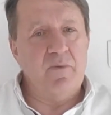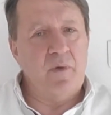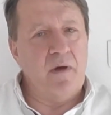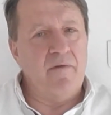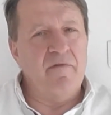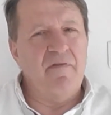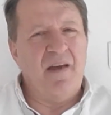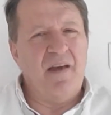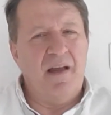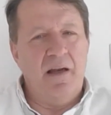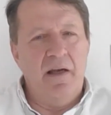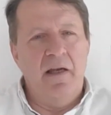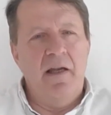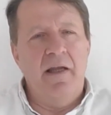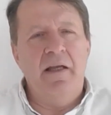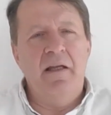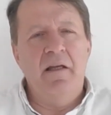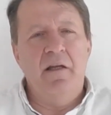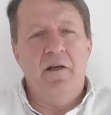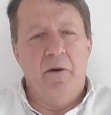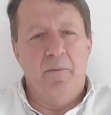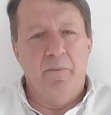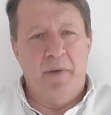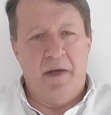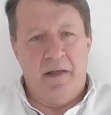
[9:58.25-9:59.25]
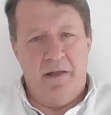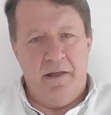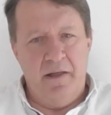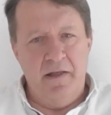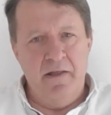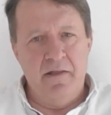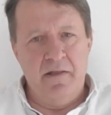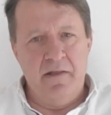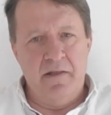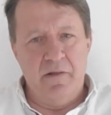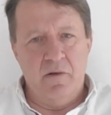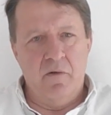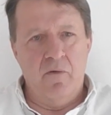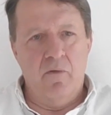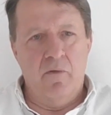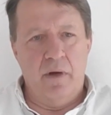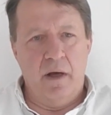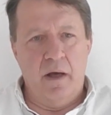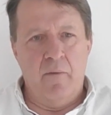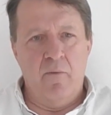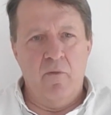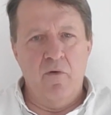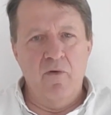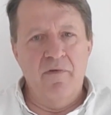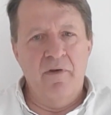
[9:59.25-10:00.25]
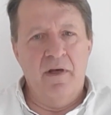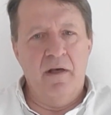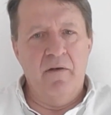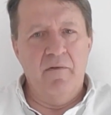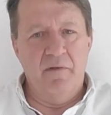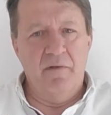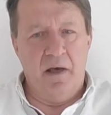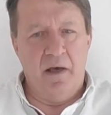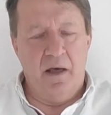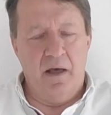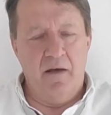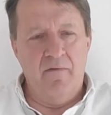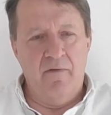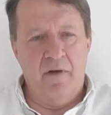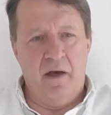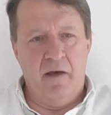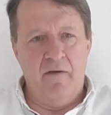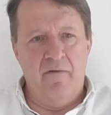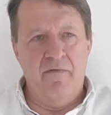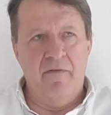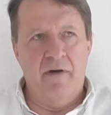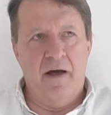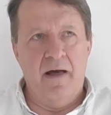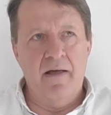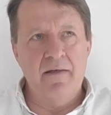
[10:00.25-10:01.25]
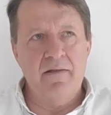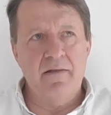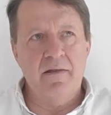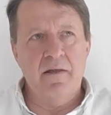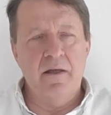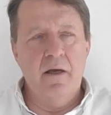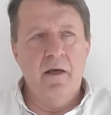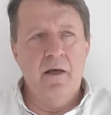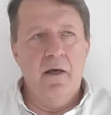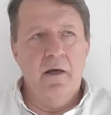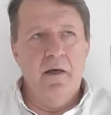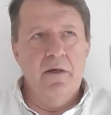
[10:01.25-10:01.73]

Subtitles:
We are a very lean company, so we are moving very, very fast.